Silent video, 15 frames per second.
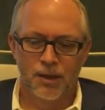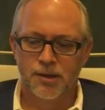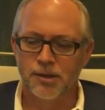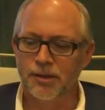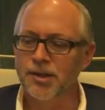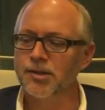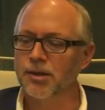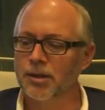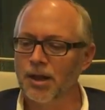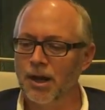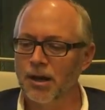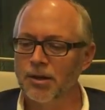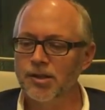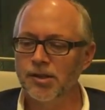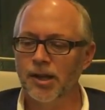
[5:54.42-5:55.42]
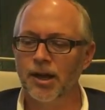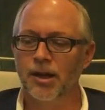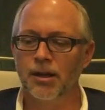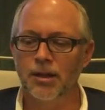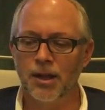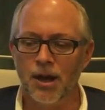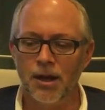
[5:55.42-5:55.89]
So these are
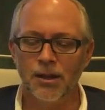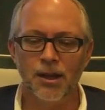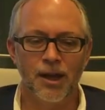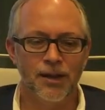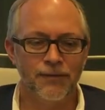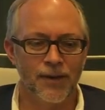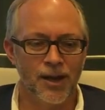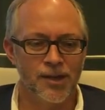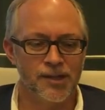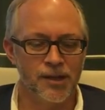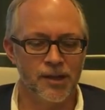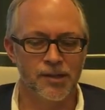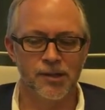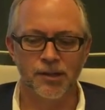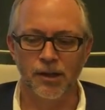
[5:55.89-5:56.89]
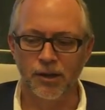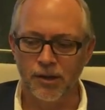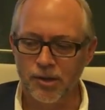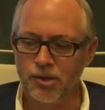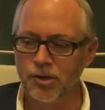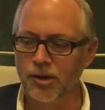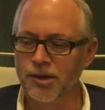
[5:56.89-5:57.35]
large-scale, long-life assets in a
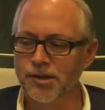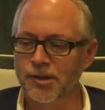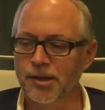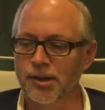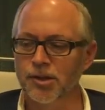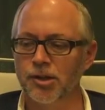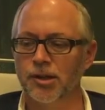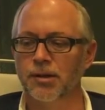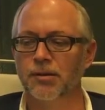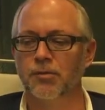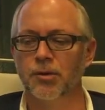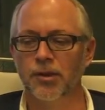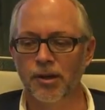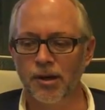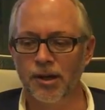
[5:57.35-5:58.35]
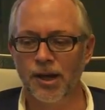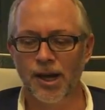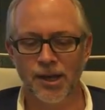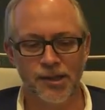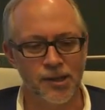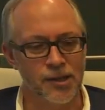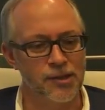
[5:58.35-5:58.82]
good jurisdiction with good
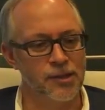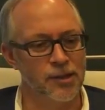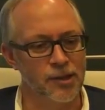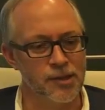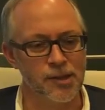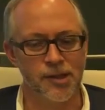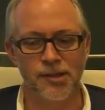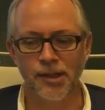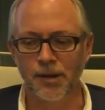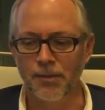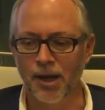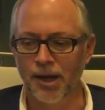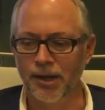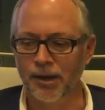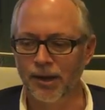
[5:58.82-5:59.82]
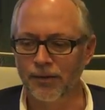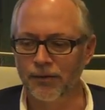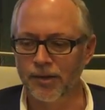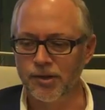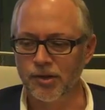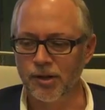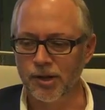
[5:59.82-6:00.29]
access to existing mining
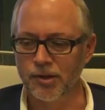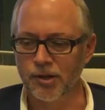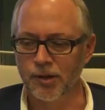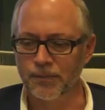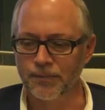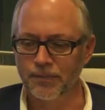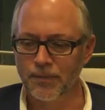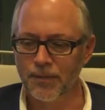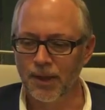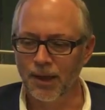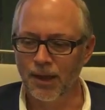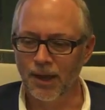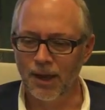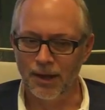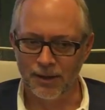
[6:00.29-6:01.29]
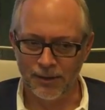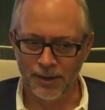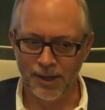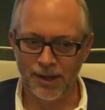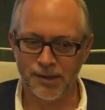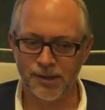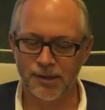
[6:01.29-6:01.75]
infrastructure. And in the
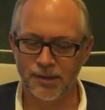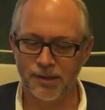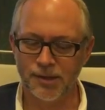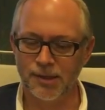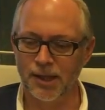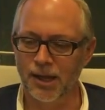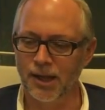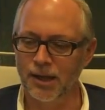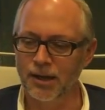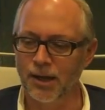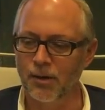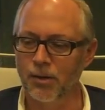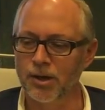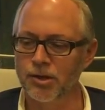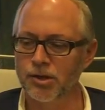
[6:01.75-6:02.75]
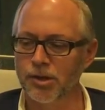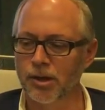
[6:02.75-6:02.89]
next slide, I want to